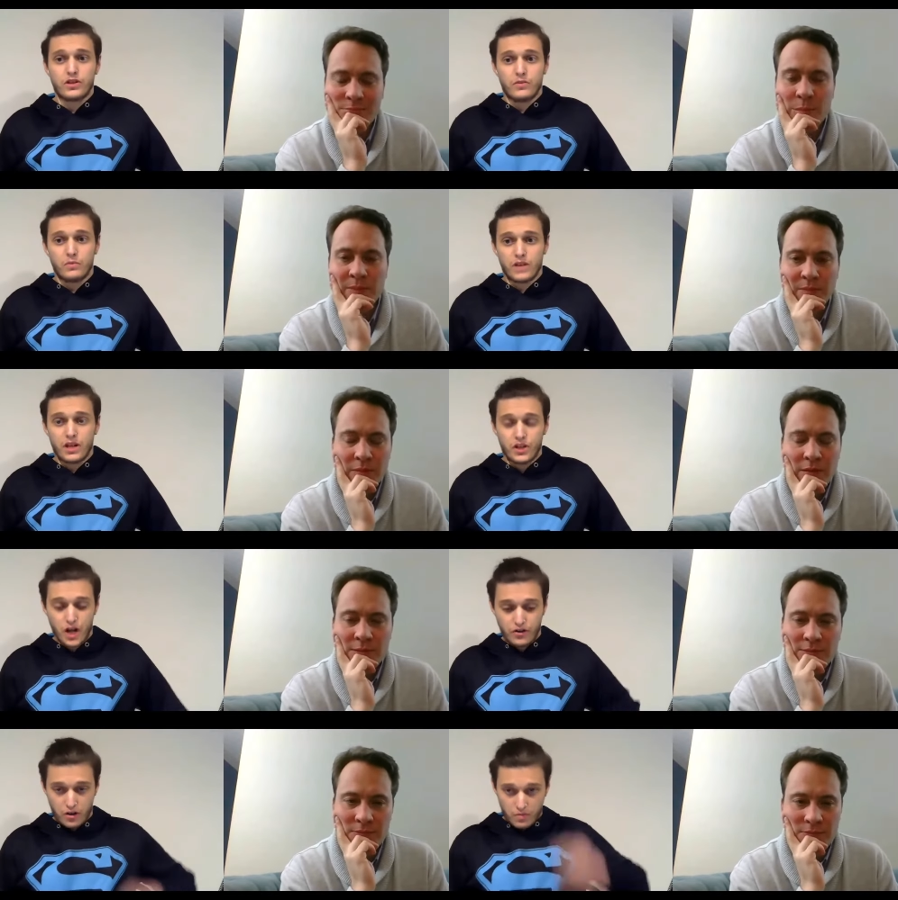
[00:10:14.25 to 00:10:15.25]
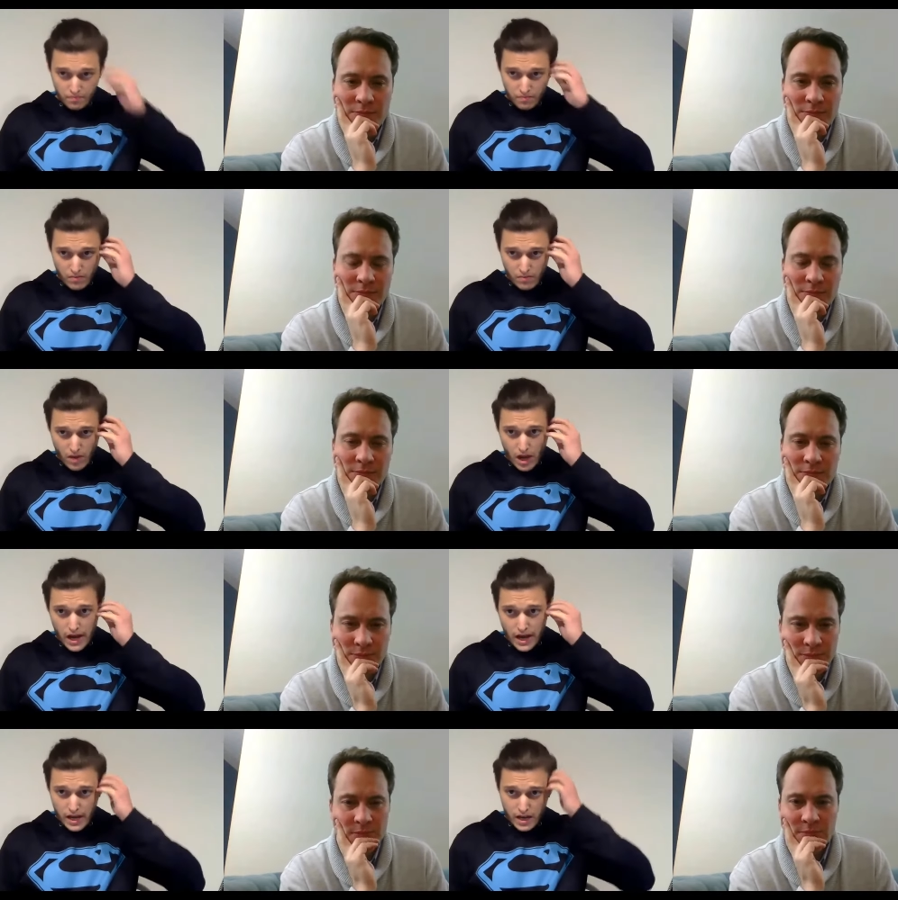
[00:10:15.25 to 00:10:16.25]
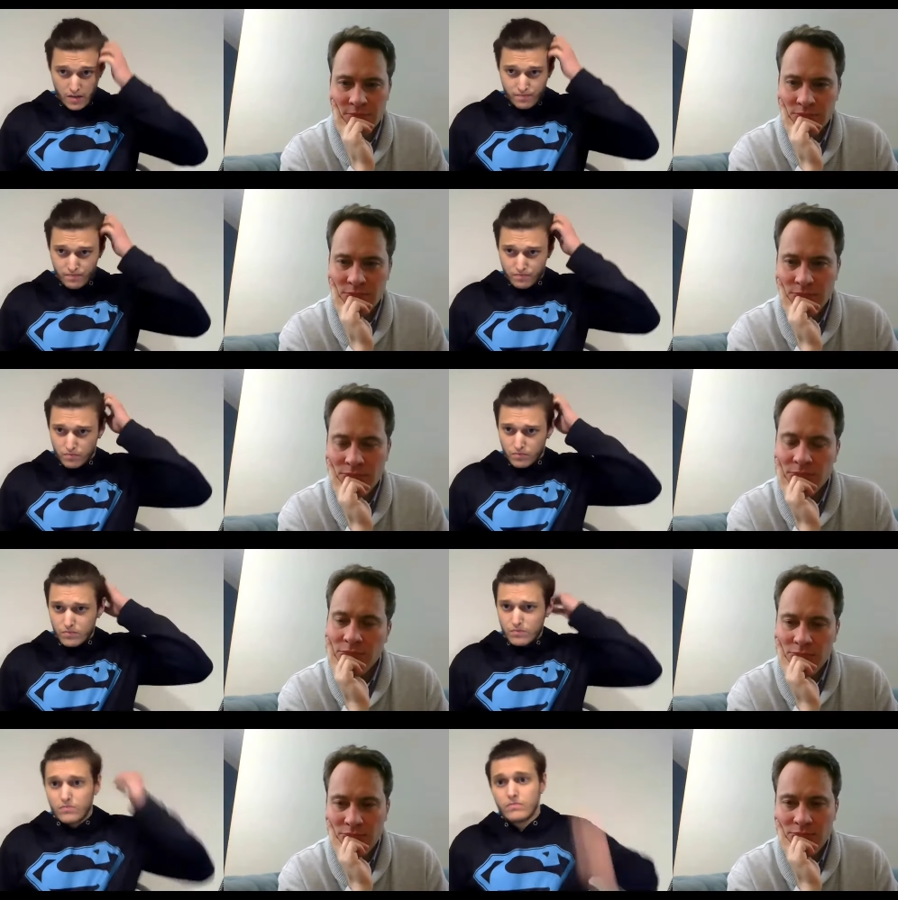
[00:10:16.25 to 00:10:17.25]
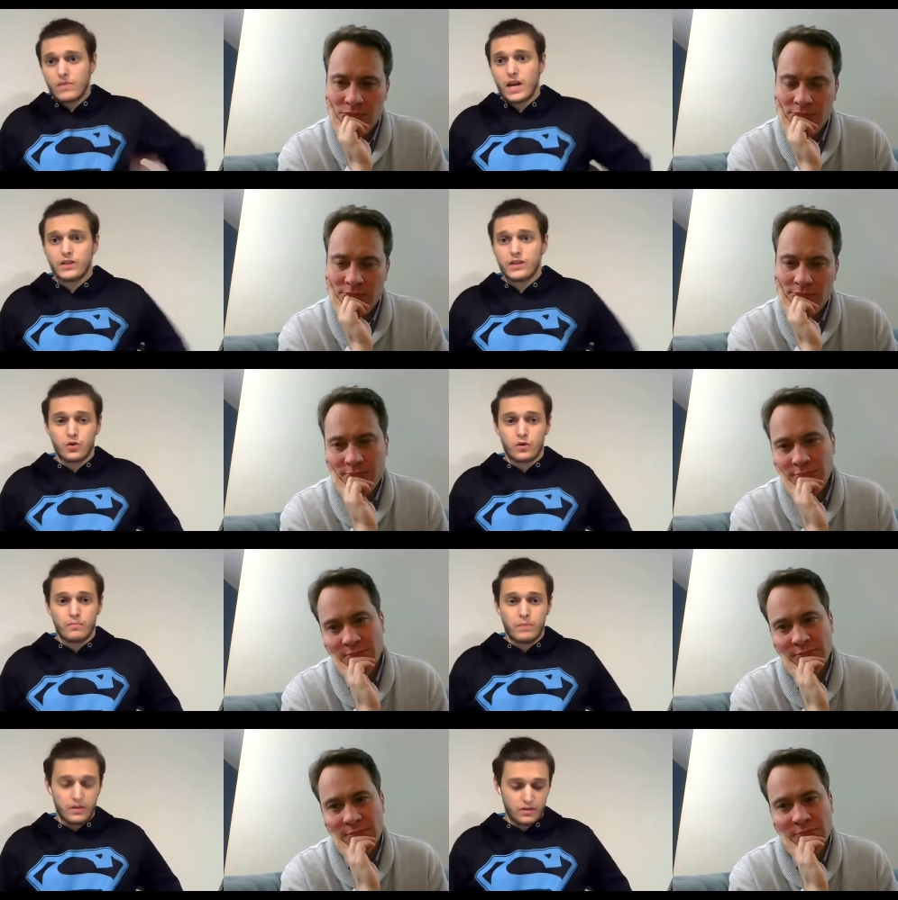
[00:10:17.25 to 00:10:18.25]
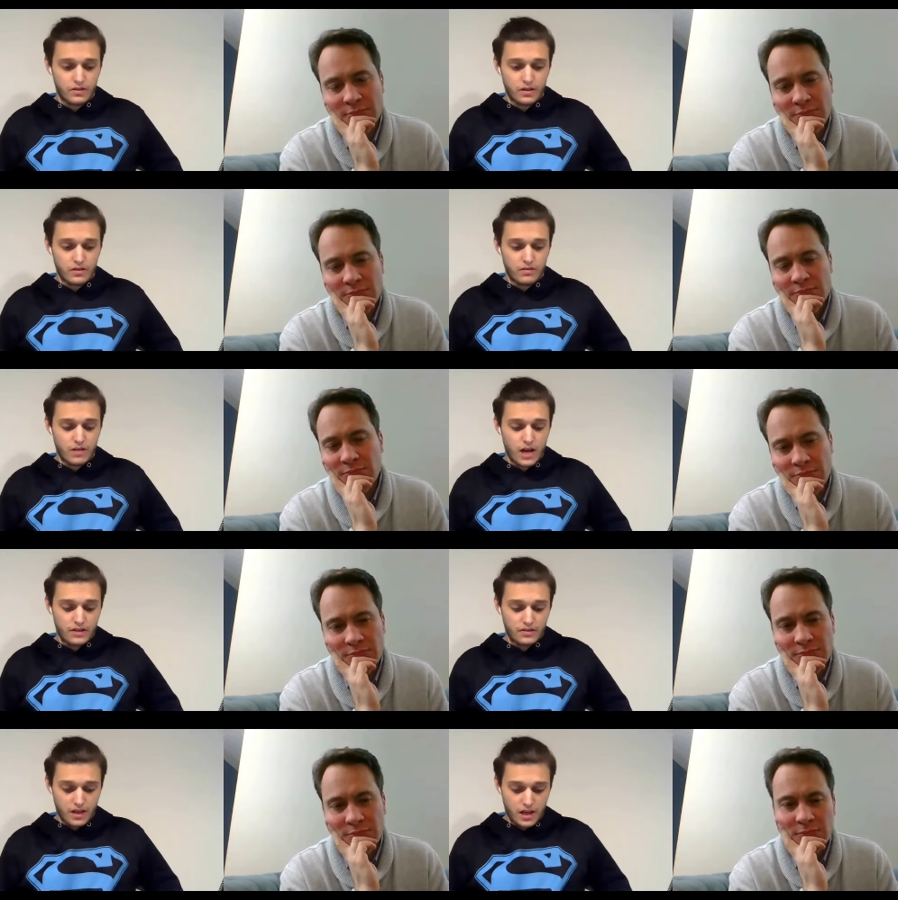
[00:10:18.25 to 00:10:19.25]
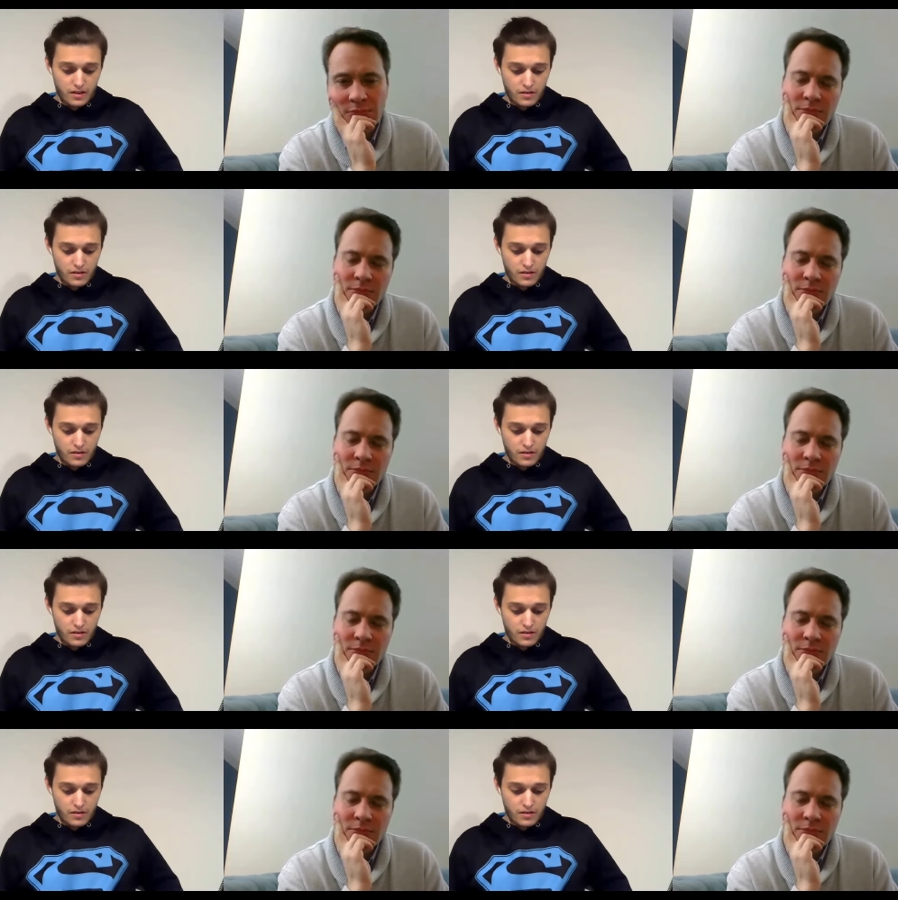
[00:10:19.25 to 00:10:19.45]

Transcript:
Speaker 1: was on gender. I asked Jordan Peterson, I said,